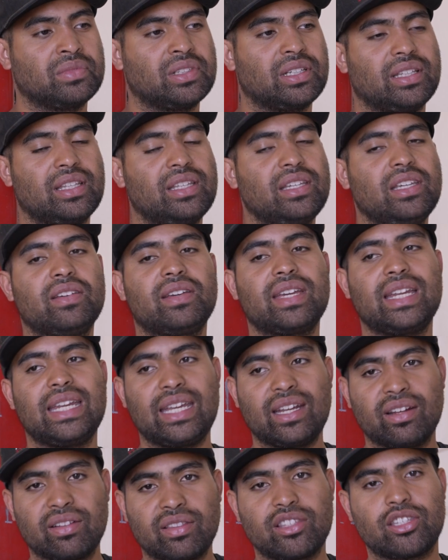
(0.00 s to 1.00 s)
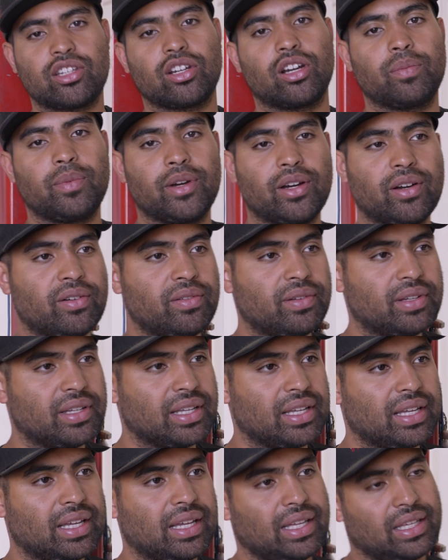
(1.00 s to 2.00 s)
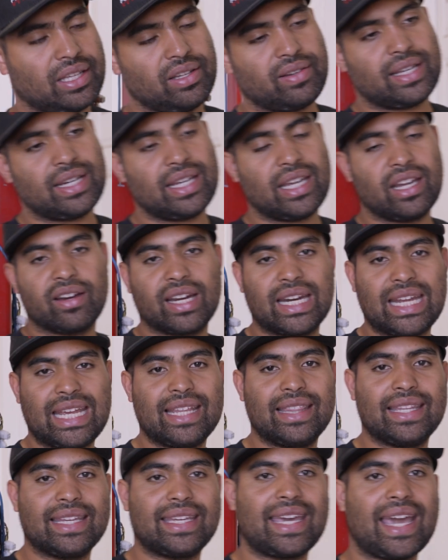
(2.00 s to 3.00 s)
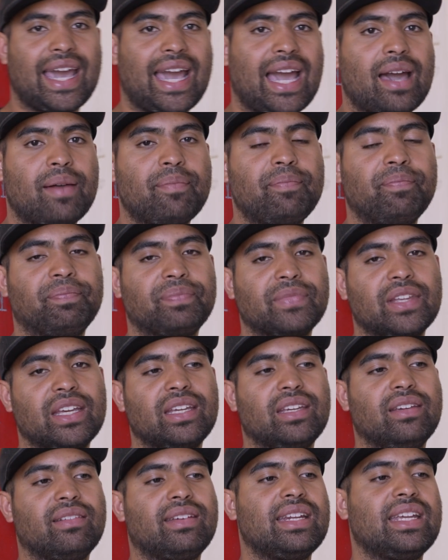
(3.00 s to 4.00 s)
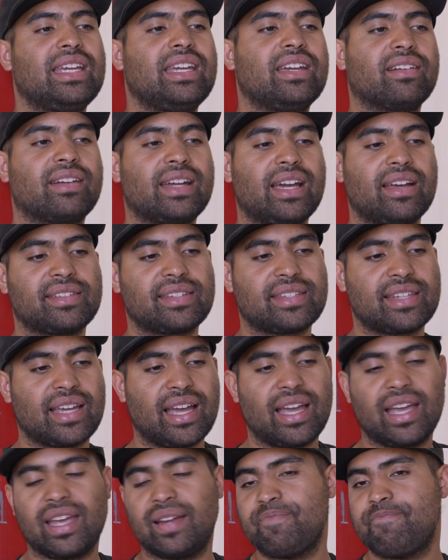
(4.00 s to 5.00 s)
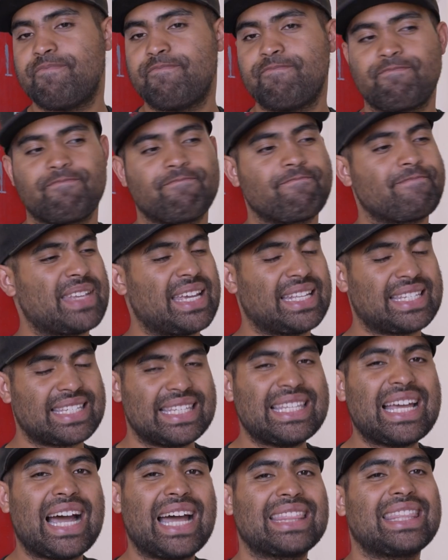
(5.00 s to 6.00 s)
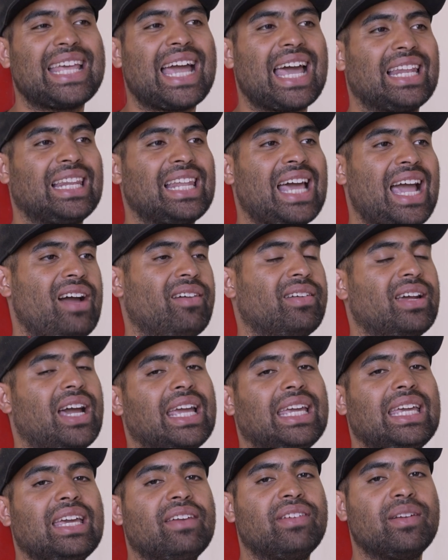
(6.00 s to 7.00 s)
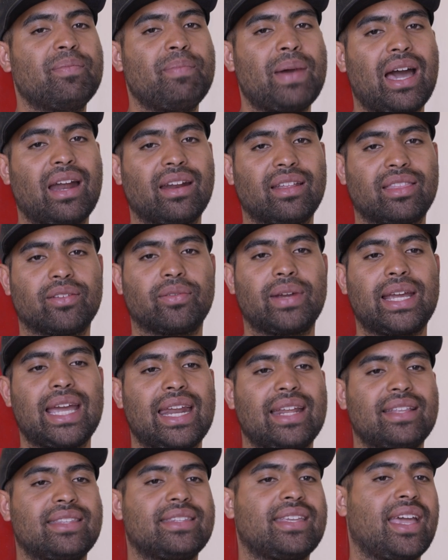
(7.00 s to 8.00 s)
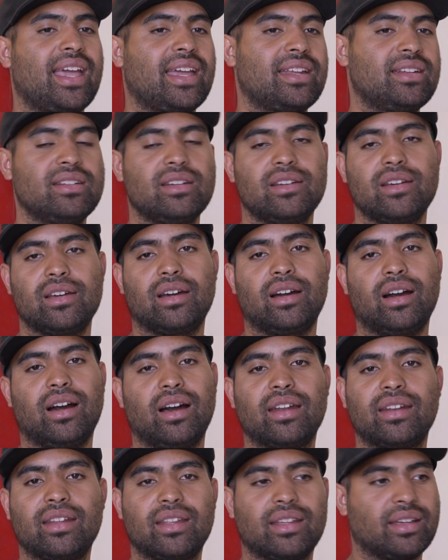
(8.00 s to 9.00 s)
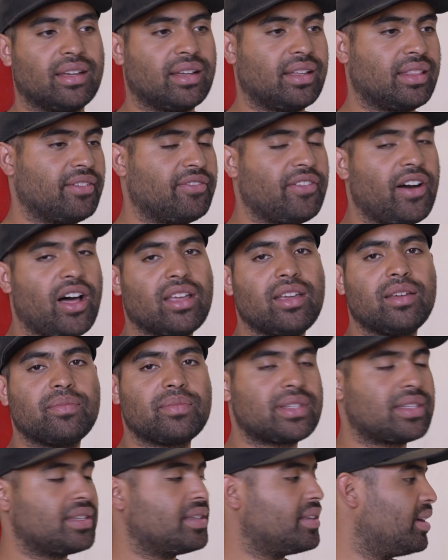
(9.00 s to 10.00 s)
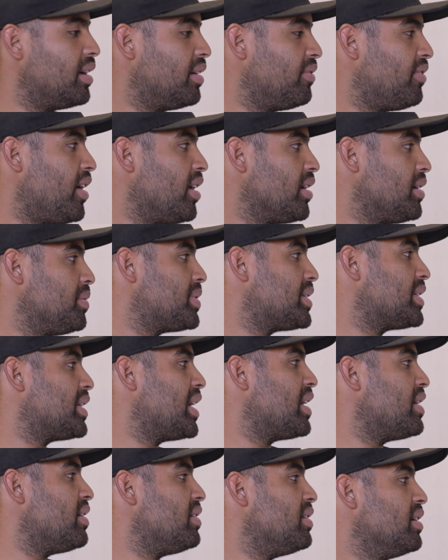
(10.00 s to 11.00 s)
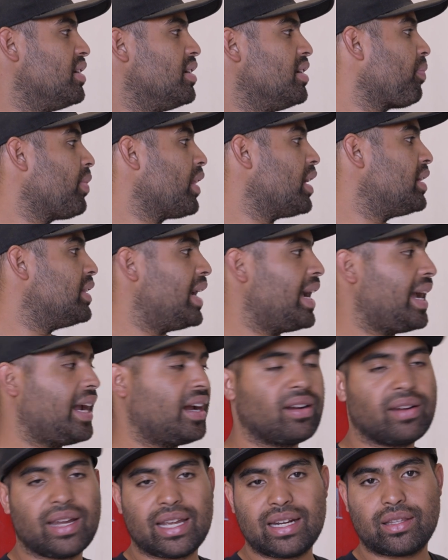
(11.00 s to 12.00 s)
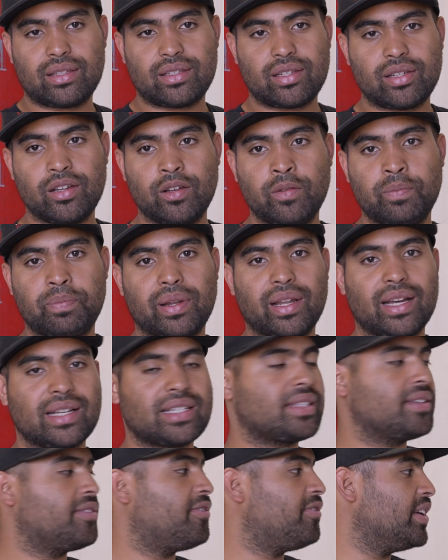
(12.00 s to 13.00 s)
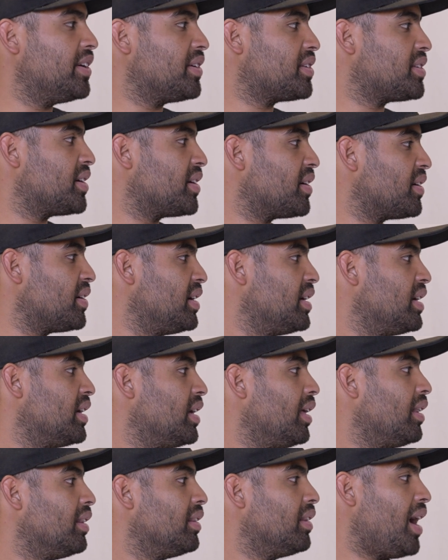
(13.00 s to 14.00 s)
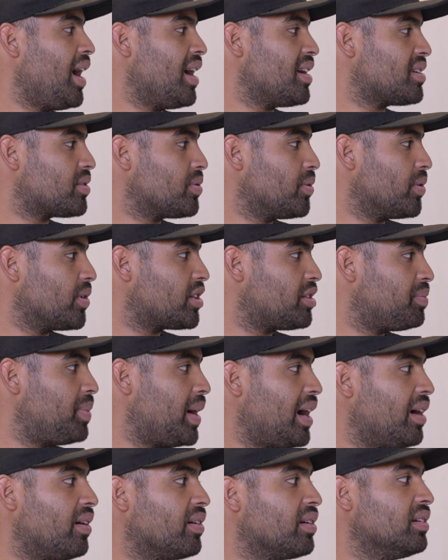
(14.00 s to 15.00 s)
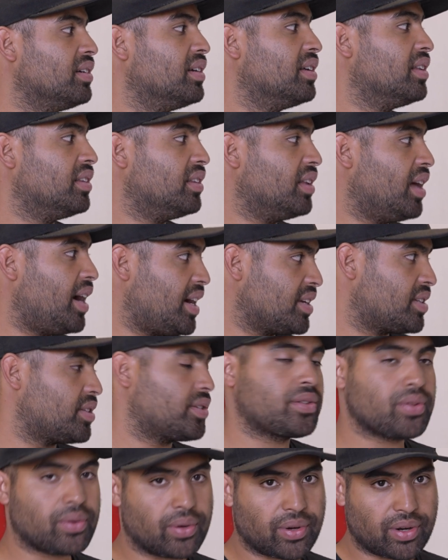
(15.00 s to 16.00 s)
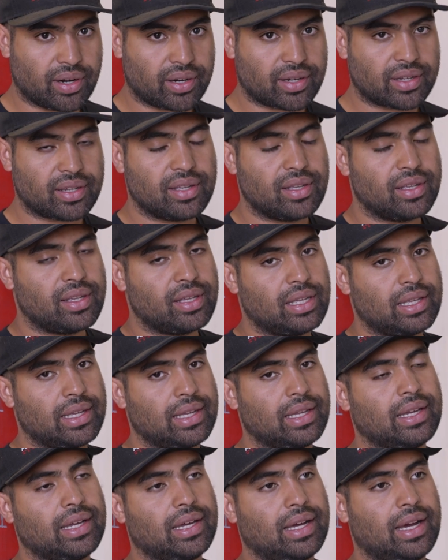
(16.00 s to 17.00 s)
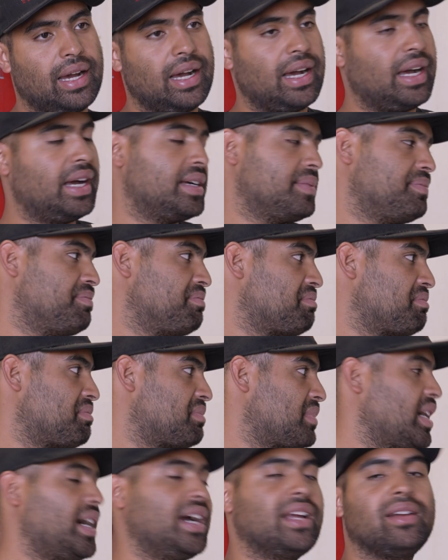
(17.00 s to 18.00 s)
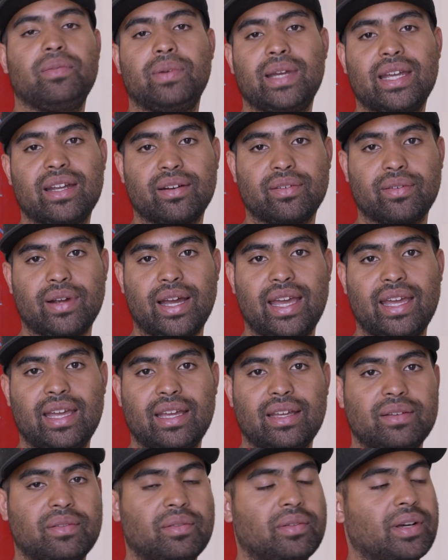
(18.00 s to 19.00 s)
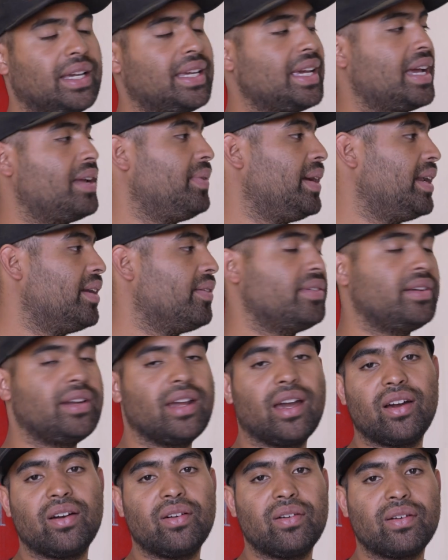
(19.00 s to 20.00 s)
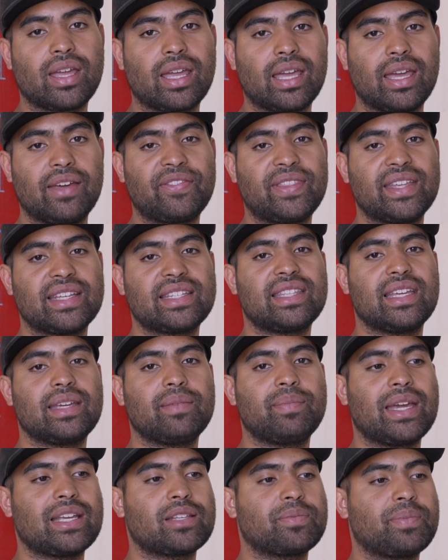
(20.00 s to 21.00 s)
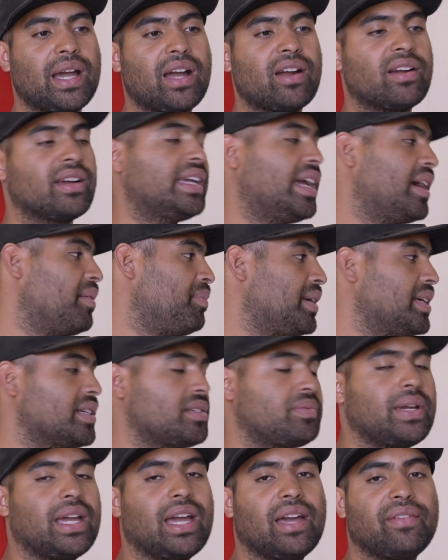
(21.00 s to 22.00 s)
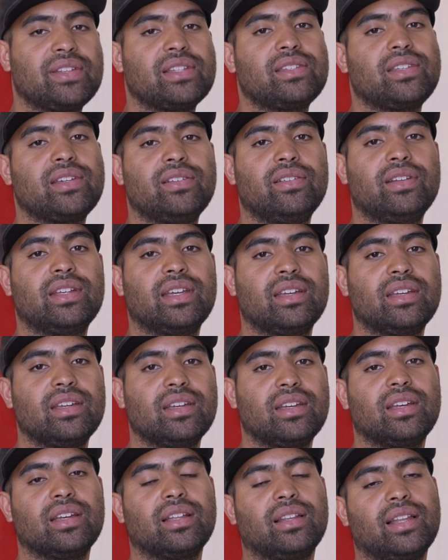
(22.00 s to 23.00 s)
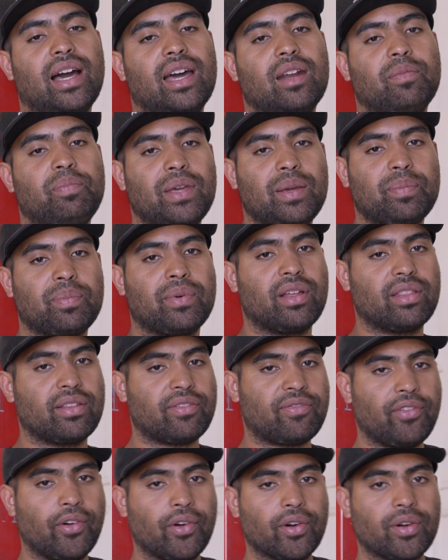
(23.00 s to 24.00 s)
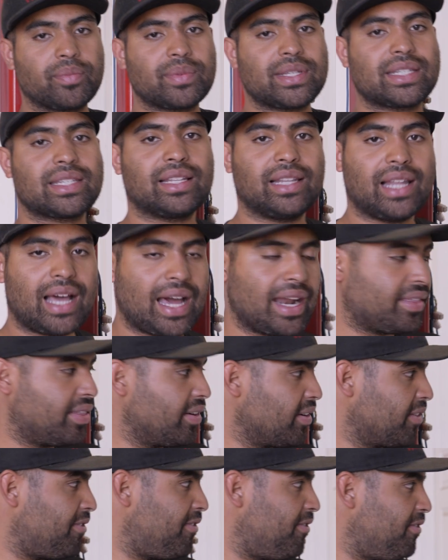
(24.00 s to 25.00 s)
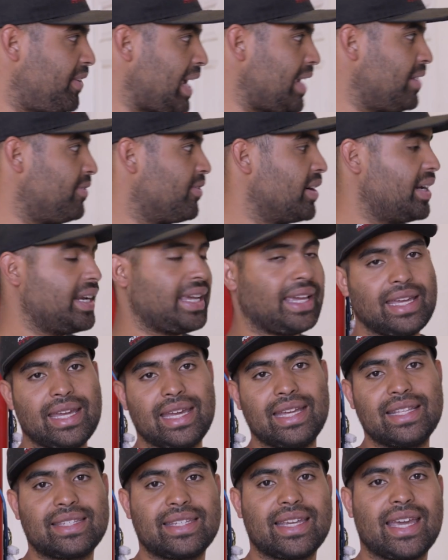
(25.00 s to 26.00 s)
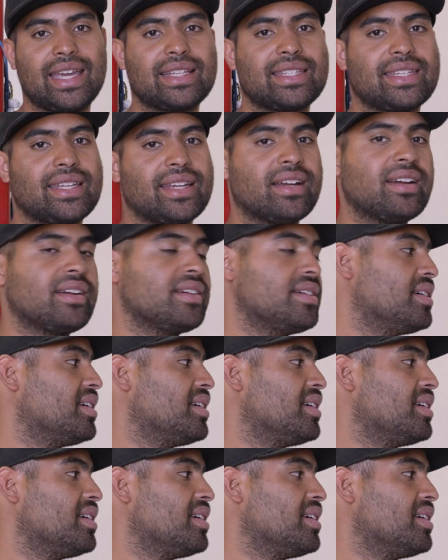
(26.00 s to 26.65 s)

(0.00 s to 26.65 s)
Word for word: you can hear the turbo, you can hear it in the cab, you can hear it outside. It's not that loud. I give it about a three out of 10 on the, the volumes, uh, volume scale. The air tube plus the filter, lost horsepower, lost torque. Uh, kind of weird, right? Again, we don't know if this thing makes power yet because we haven't tuned it. A lot of people on the forums, it's a lot of their favorite intakes here,